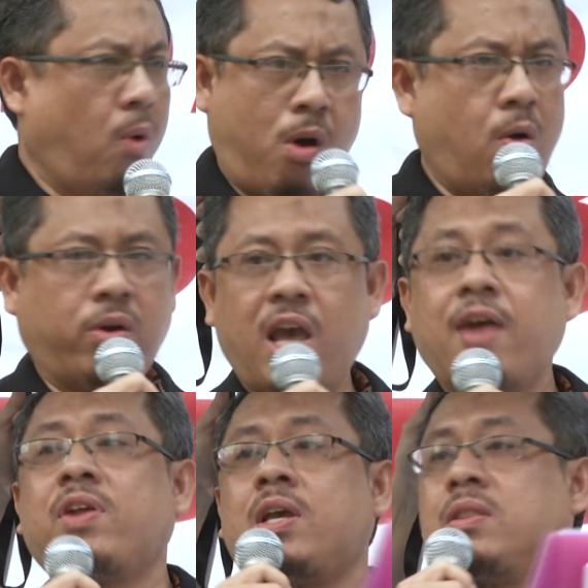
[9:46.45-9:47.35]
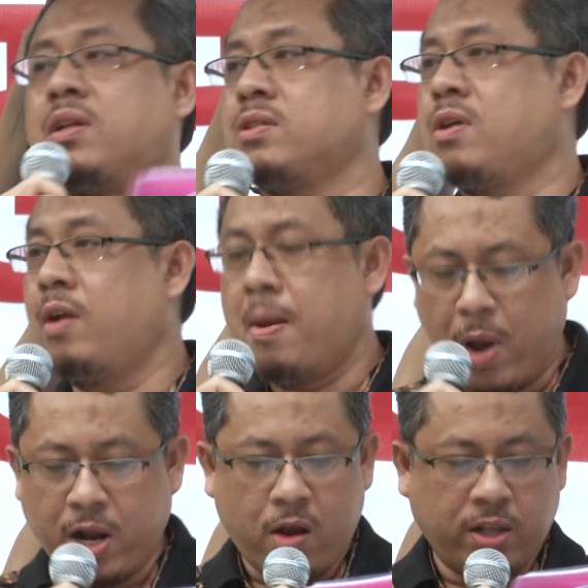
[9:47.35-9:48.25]
Oh, they have the interest of the
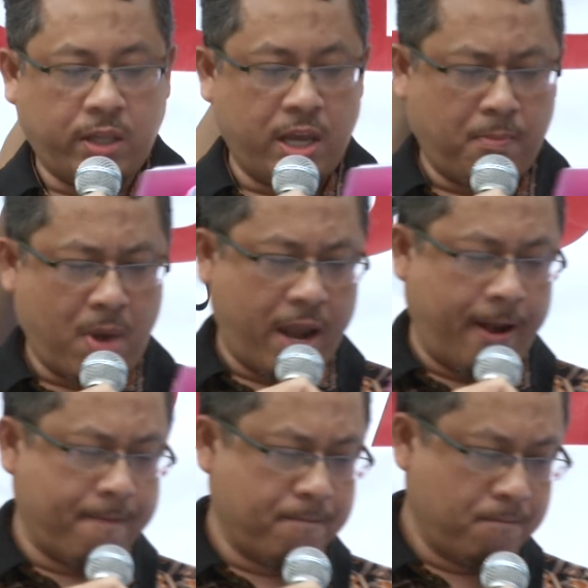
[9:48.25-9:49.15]
minority in mind.